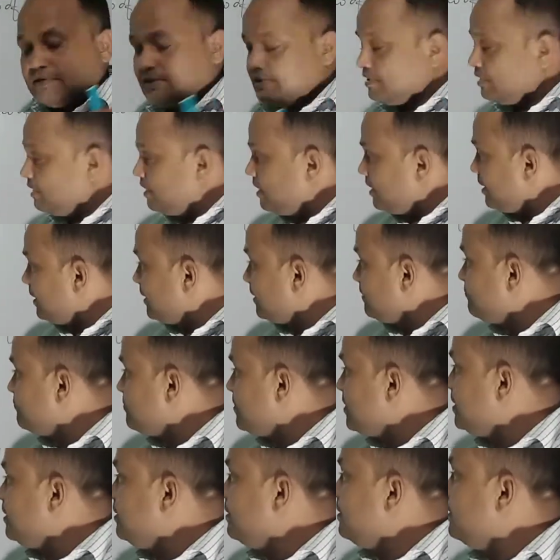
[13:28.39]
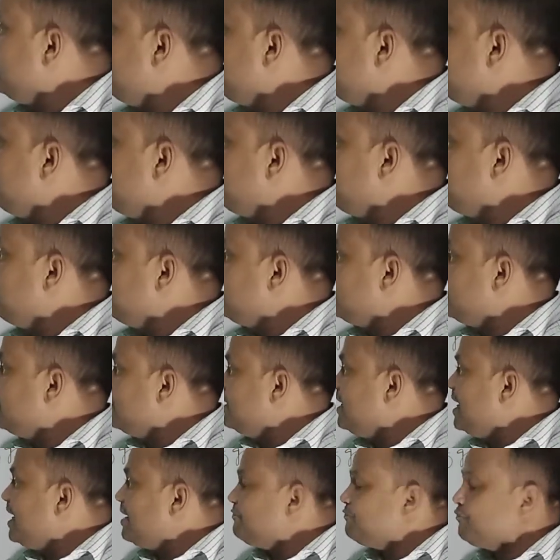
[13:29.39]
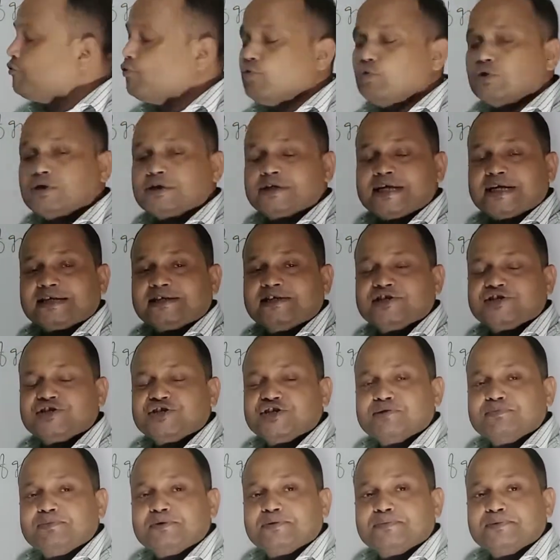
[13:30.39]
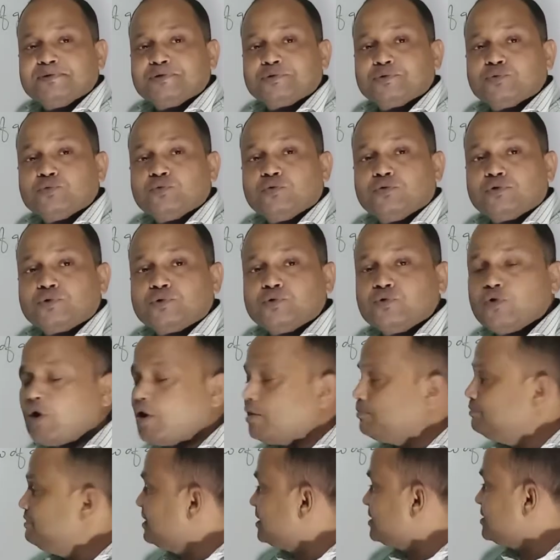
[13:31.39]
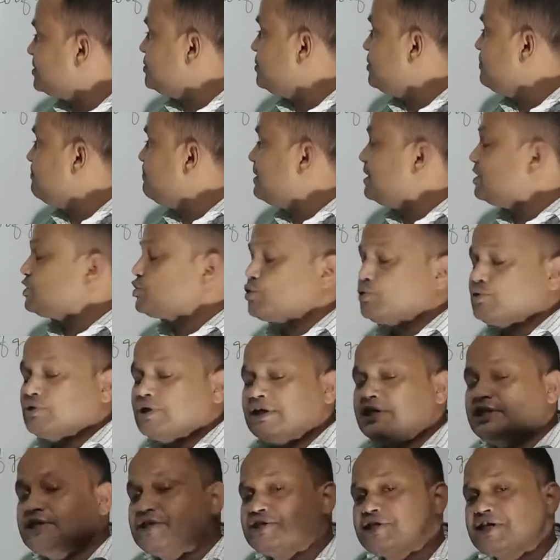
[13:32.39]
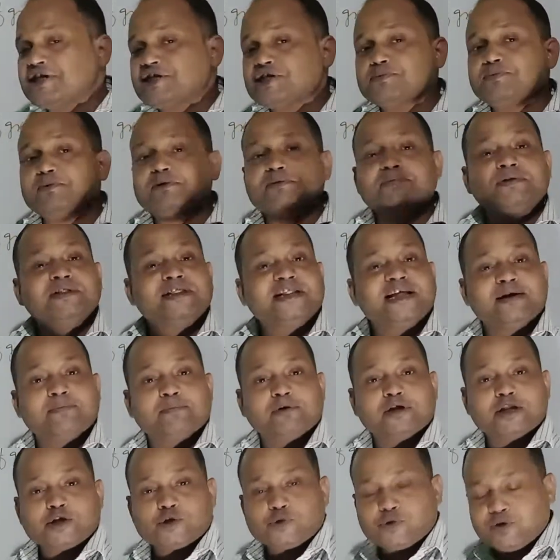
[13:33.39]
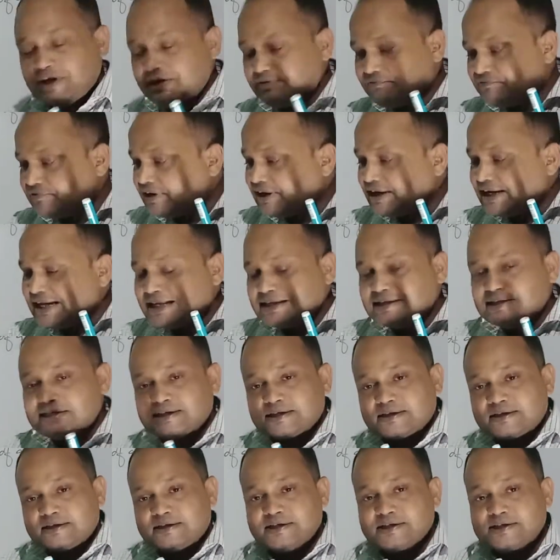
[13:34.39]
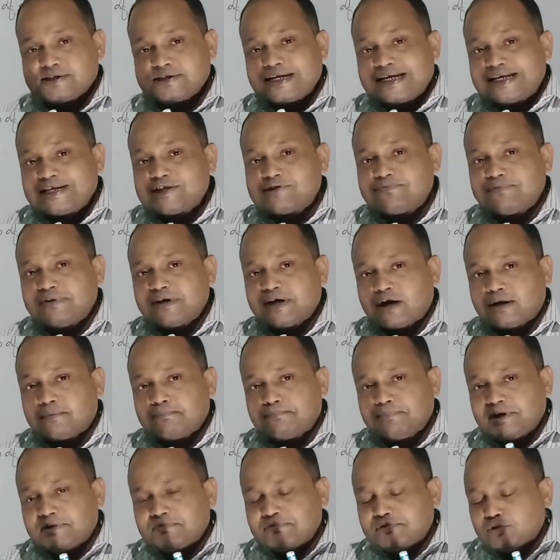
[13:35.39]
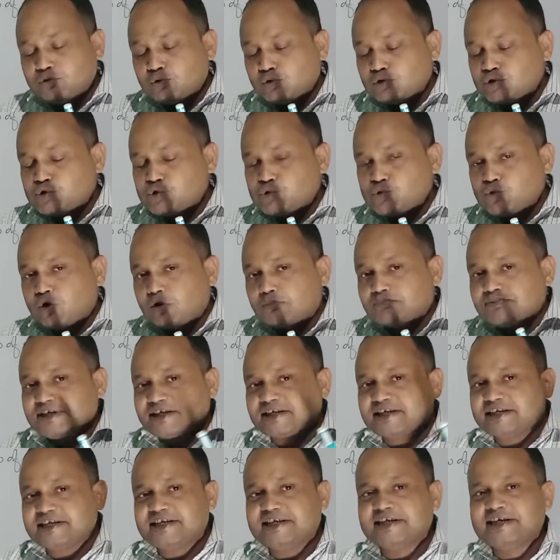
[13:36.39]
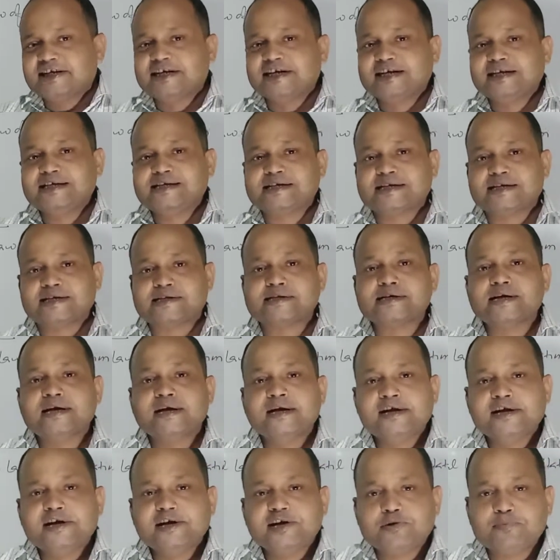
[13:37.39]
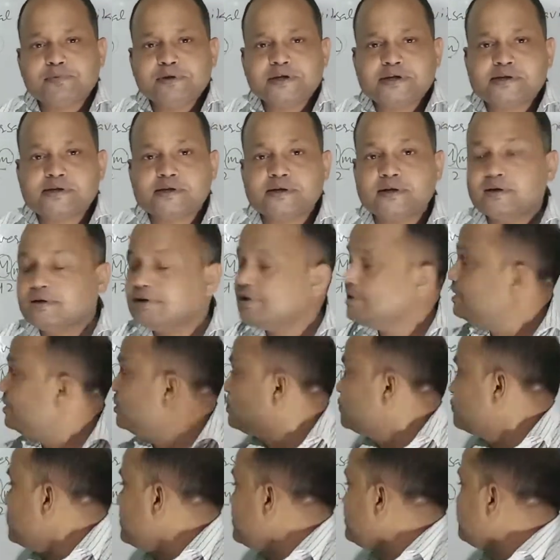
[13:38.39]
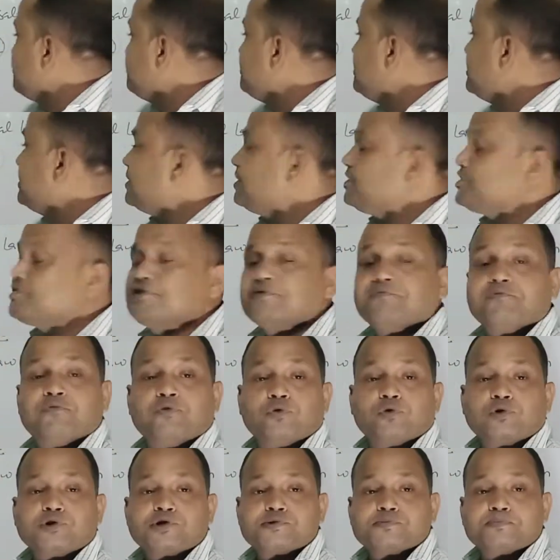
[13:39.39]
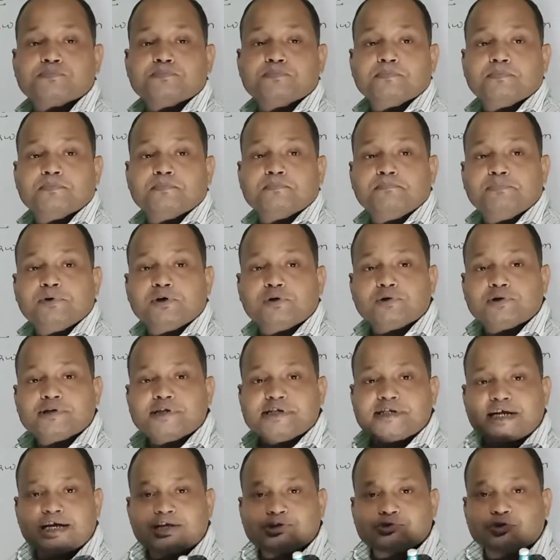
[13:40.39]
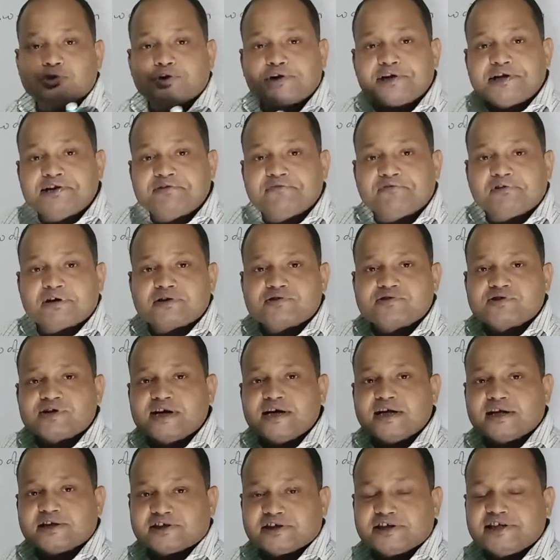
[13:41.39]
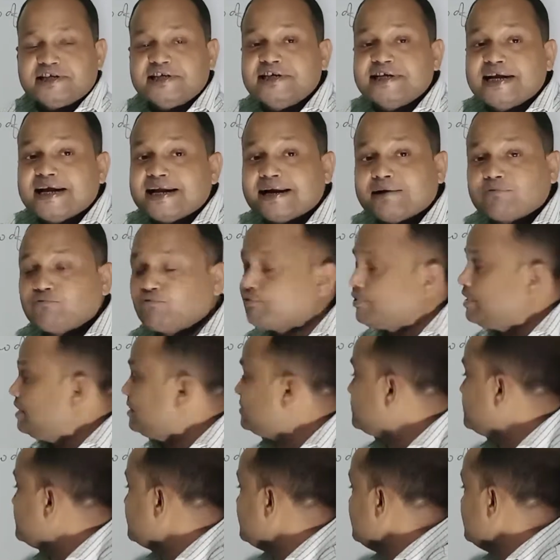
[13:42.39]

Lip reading: Another thing, that force existing between two objects depends on the distance between them also. If the distance between those two objects increases, it means it is going to decrease the force, because it has got inverse relation, indirect relation.